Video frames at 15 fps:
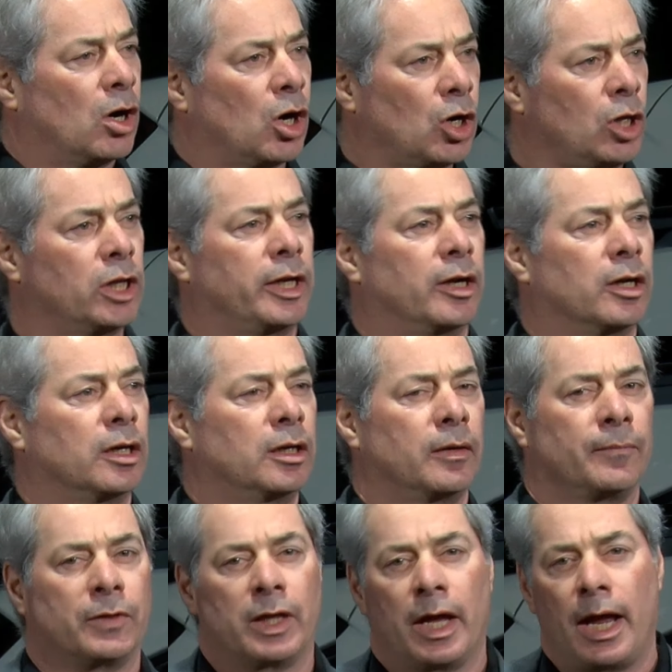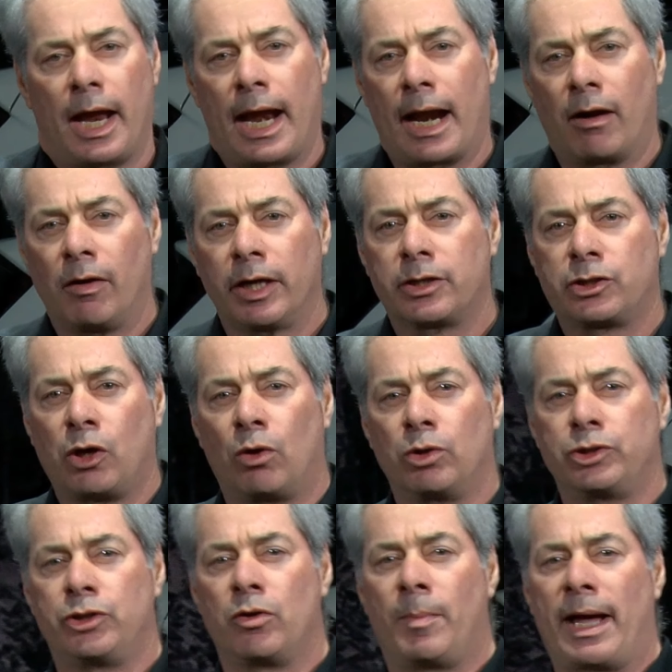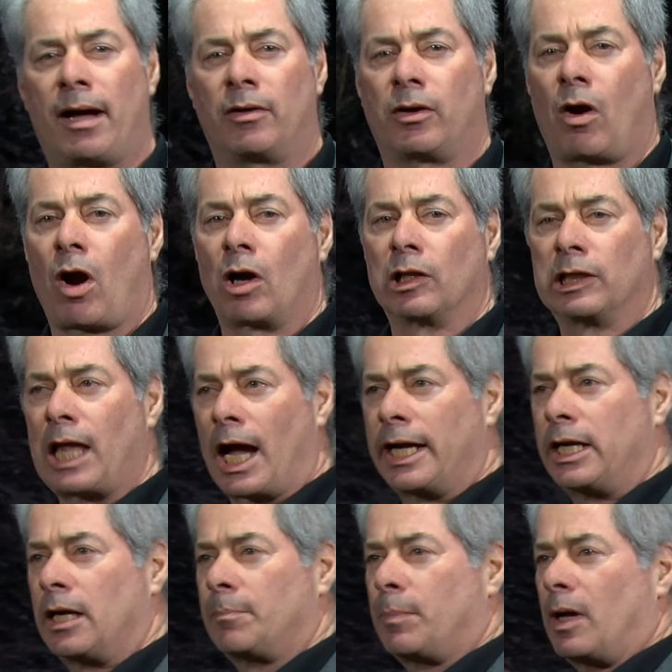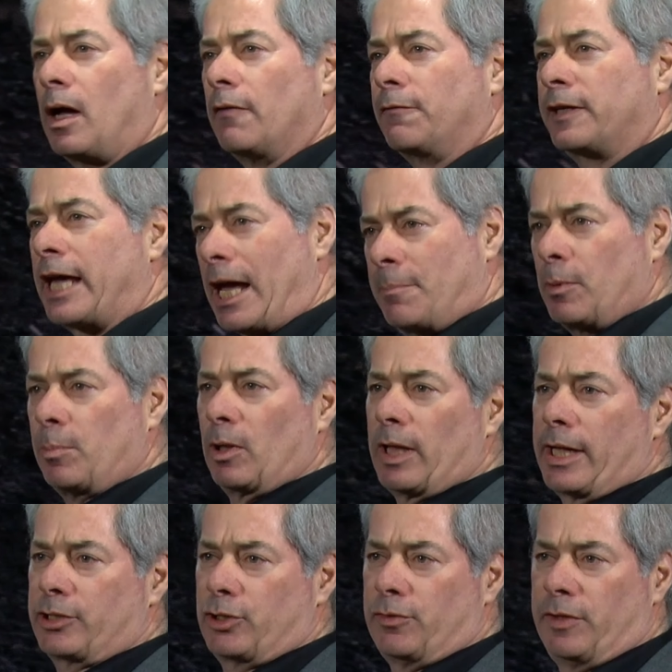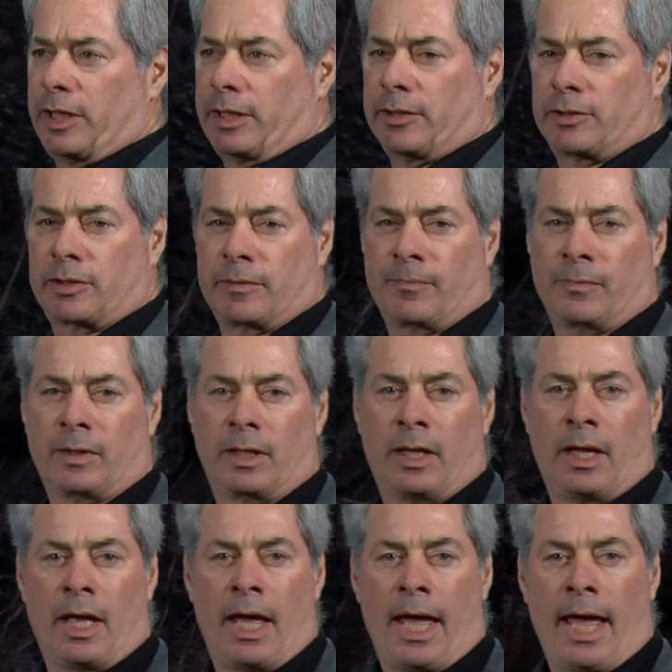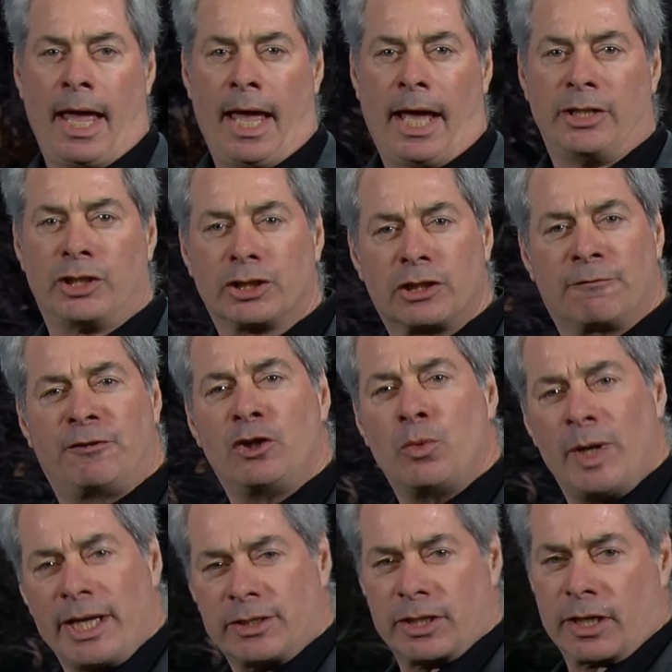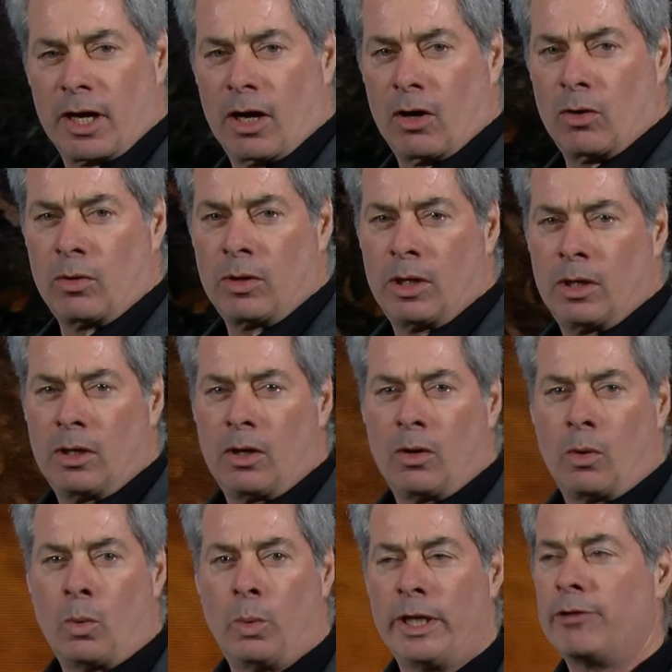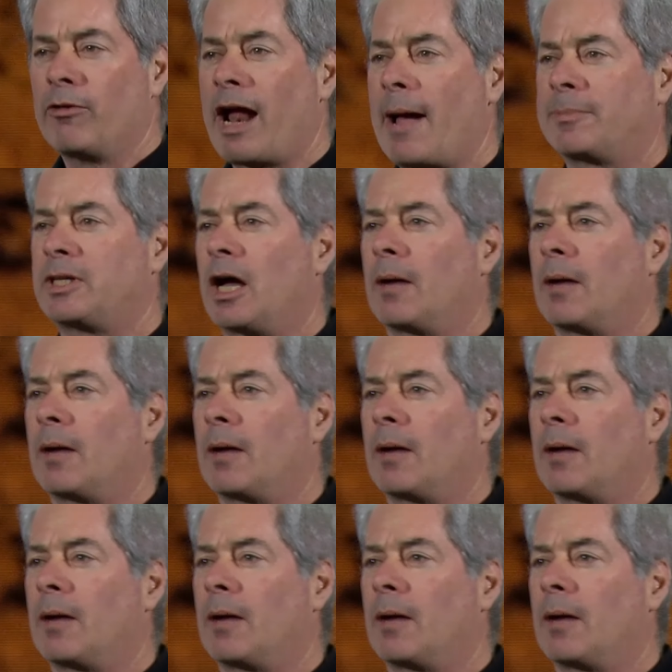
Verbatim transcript: Earlier, Eric told you about our lineup of capable SUVs. And just a few weeks ago, we wrapped